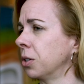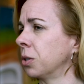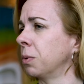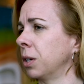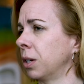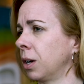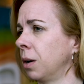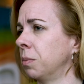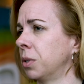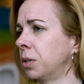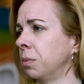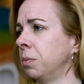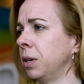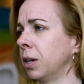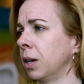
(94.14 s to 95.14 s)
when it comes
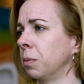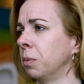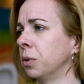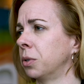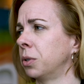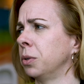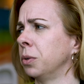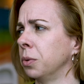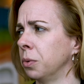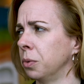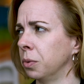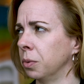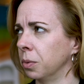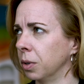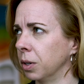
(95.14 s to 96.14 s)
to being able
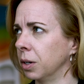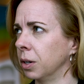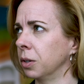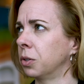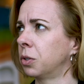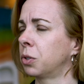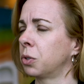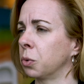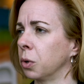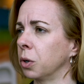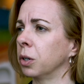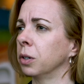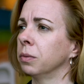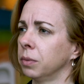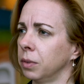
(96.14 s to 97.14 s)
to
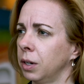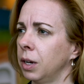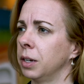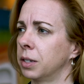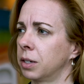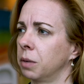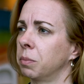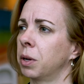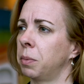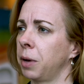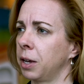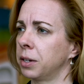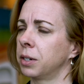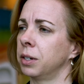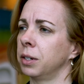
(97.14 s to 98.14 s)
store at
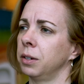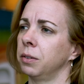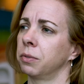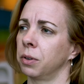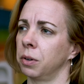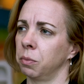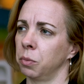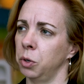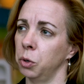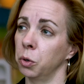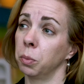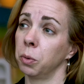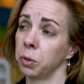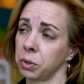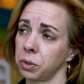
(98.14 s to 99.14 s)
subcapacity from
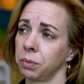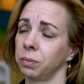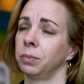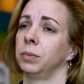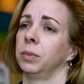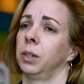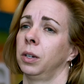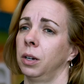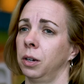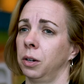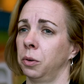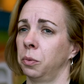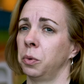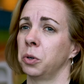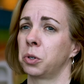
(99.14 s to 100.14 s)
renewables,
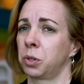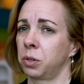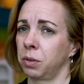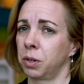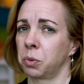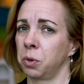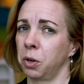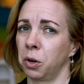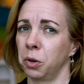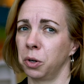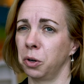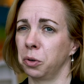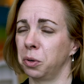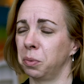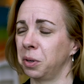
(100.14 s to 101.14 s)
which, as we all
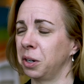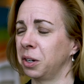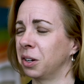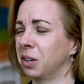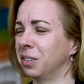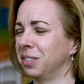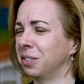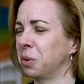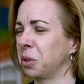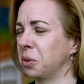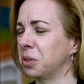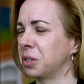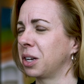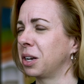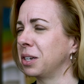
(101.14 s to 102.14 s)
know, depending on whether
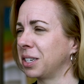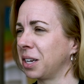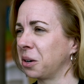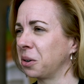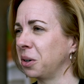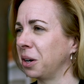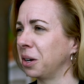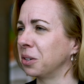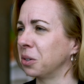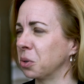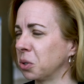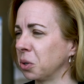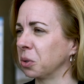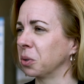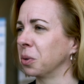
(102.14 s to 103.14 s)
the sun is out or not, your
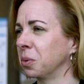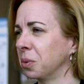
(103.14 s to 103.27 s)
solar